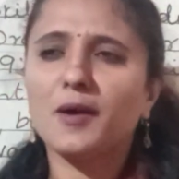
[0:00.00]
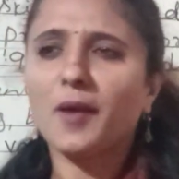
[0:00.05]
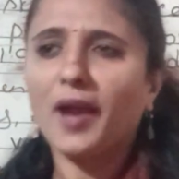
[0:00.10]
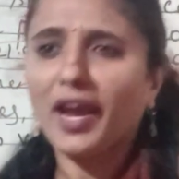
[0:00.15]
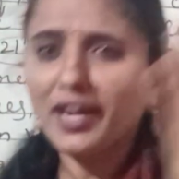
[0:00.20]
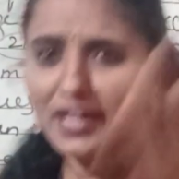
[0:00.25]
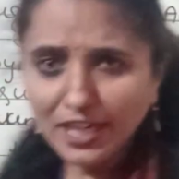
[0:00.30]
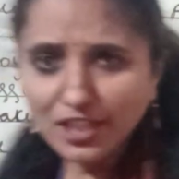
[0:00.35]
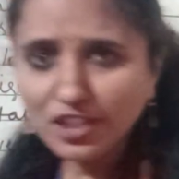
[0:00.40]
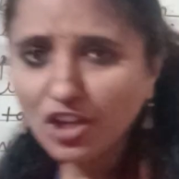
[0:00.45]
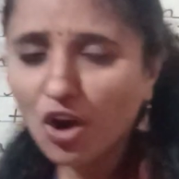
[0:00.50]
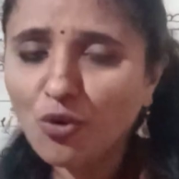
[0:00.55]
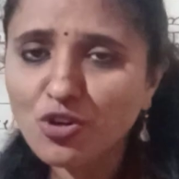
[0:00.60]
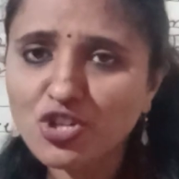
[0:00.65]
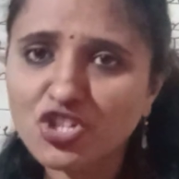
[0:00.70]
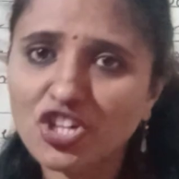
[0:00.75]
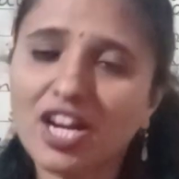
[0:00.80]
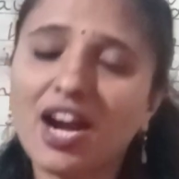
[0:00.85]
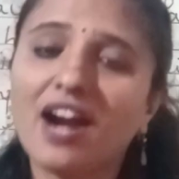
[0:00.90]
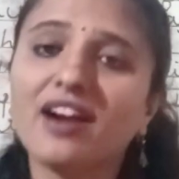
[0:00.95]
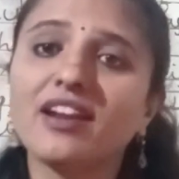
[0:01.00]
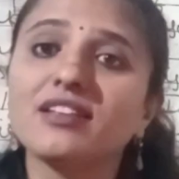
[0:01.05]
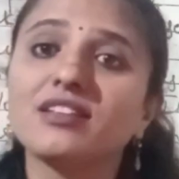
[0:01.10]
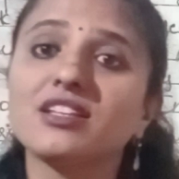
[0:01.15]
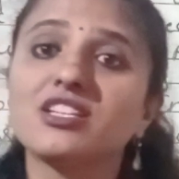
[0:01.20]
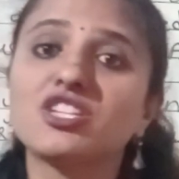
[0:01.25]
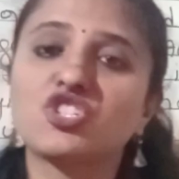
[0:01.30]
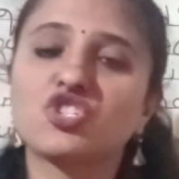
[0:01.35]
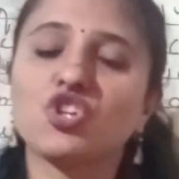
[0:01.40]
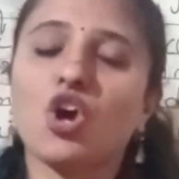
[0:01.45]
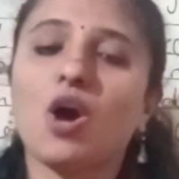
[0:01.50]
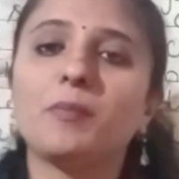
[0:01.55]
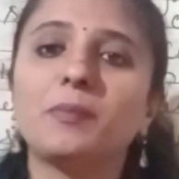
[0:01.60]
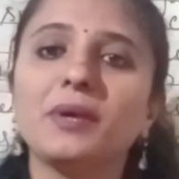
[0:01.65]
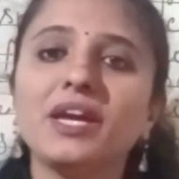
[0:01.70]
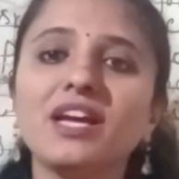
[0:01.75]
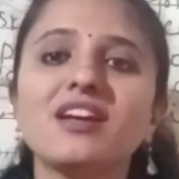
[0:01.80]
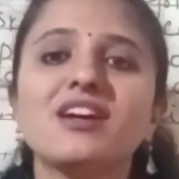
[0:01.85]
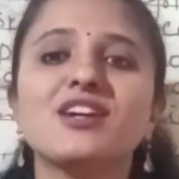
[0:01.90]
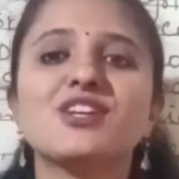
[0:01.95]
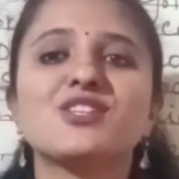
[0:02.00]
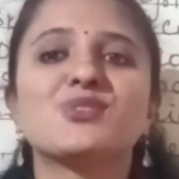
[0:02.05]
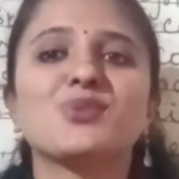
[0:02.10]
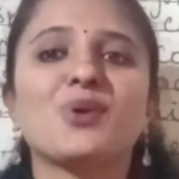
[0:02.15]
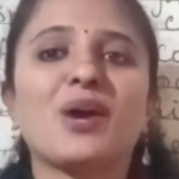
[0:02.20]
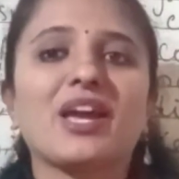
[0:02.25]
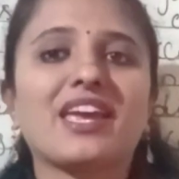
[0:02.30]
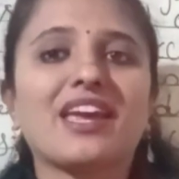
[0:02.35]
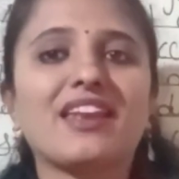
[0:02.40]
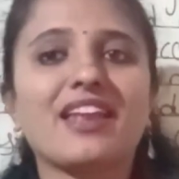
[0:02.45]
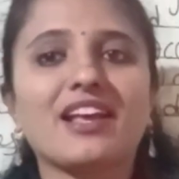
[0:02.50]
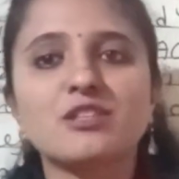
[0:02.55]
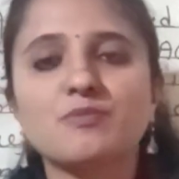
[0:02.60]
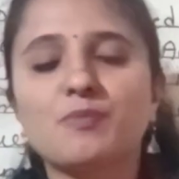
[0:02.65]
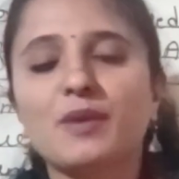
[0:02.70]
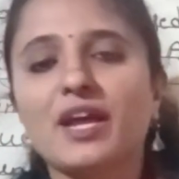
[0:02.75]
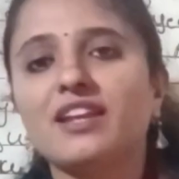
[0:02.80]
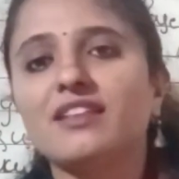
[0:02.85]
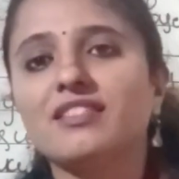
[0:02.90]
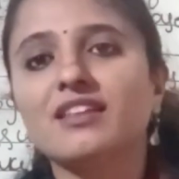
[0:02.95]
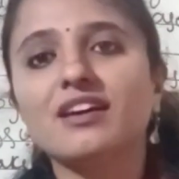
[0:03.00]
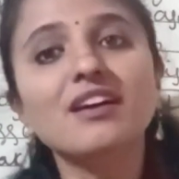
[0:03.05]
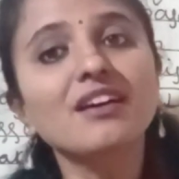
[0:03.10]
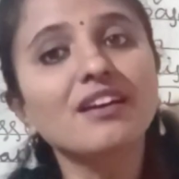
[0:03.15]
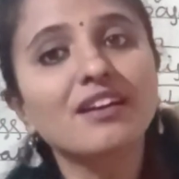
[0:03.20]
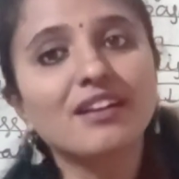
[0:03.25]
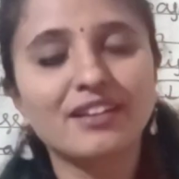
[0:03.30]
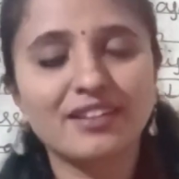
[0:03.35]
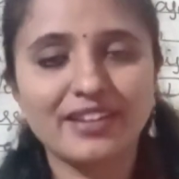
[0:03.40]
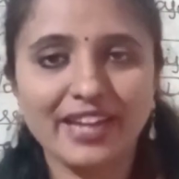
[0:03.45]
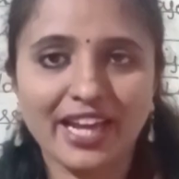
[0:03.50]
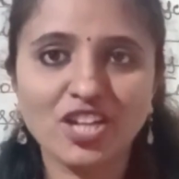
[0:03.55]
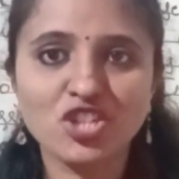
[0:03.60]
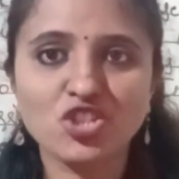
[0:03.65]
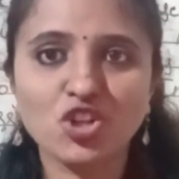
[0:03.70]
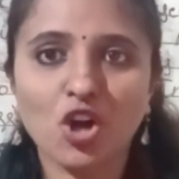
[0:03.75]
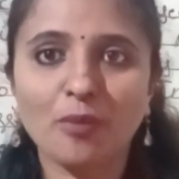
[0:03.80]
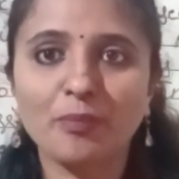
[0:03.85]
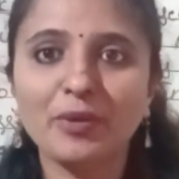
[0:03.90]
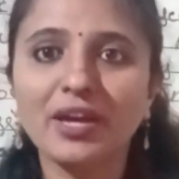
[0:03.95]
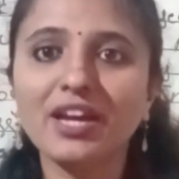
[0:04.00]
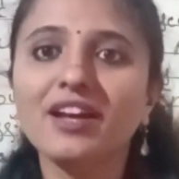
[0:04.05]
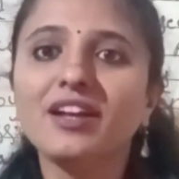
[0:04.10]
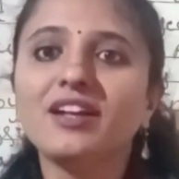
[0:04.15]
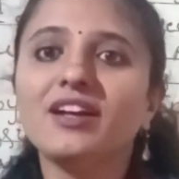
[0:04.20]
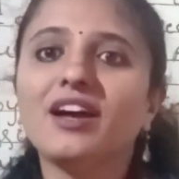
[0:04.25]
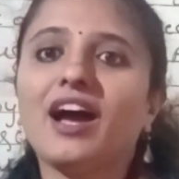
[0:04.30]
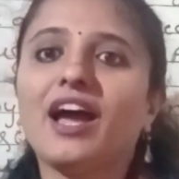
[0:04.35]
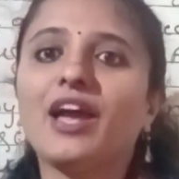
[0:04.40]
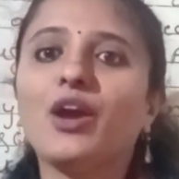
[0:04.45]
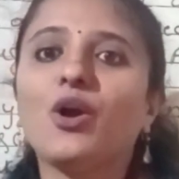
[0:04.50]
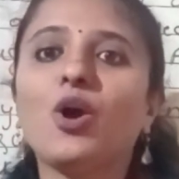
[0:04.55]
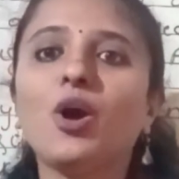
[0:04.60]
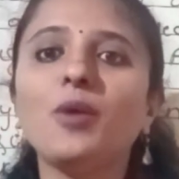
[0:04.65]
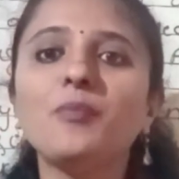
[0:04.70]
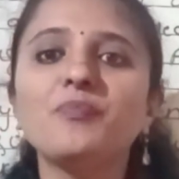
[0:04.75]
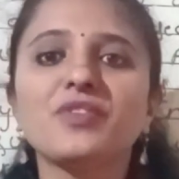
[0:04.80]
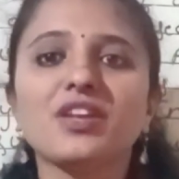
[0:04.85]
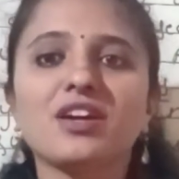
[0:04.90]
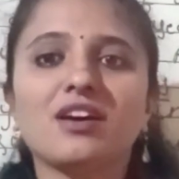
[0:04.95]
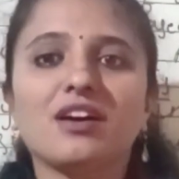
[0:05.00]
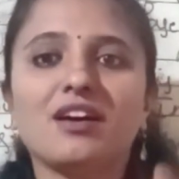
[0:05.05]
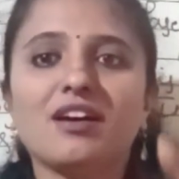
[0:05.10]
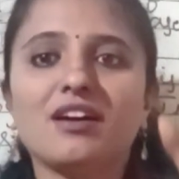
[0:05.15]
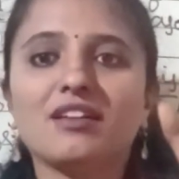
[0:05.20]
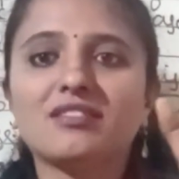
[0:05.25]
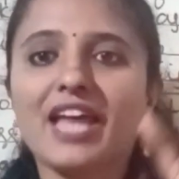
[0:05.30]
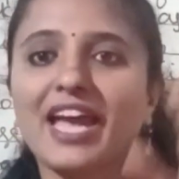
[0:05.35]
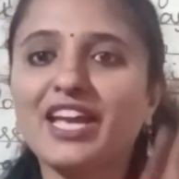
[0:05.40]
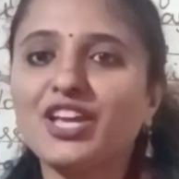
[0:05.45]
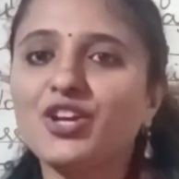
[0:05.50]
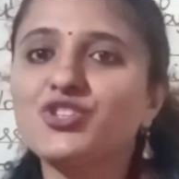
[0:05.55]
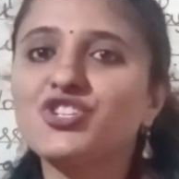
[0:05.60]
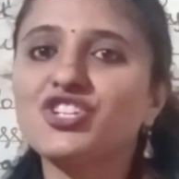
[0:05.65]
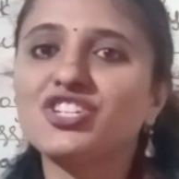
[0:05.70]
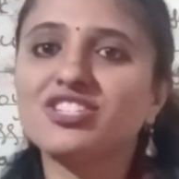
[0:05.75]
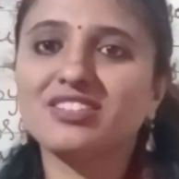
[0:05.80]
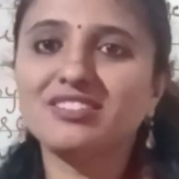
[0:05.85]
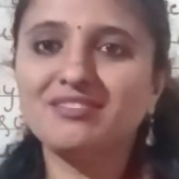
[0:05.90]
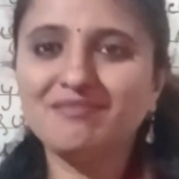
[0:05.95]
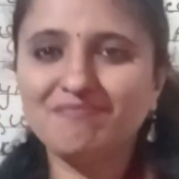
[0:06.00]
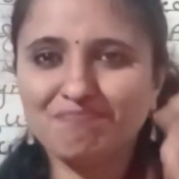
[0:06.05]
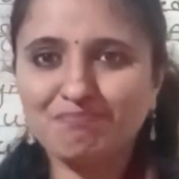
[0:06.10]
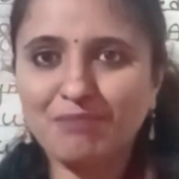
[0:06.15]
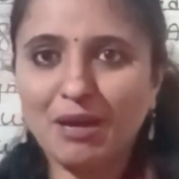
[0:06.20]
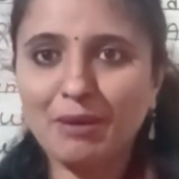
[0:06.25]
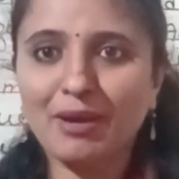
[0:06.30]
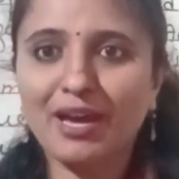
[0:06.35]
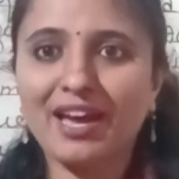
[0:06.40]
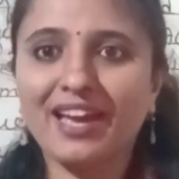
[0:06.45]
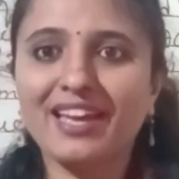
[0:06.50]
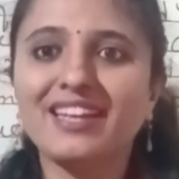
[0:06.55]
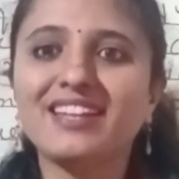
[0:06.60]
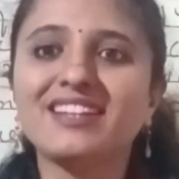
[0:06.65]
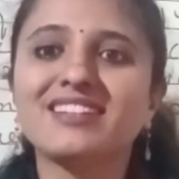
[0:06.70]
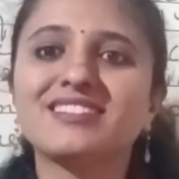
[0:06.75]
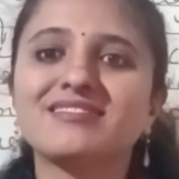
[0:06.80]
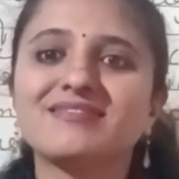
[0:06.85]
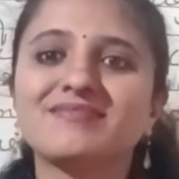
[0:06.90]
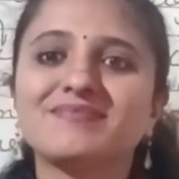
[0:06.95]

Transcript: Any doubts regarding this topic, so I can explain in the next topic. I hope. Thank you children. Bye bye.